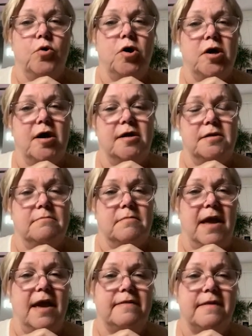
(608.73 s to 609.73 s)
height,
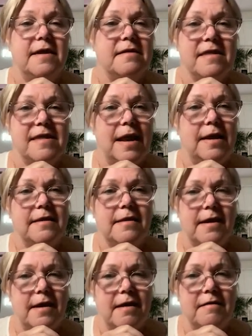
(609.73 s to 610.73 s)
and then selling the
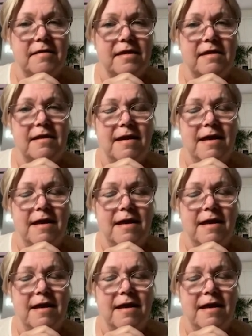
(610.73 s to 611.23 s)
house,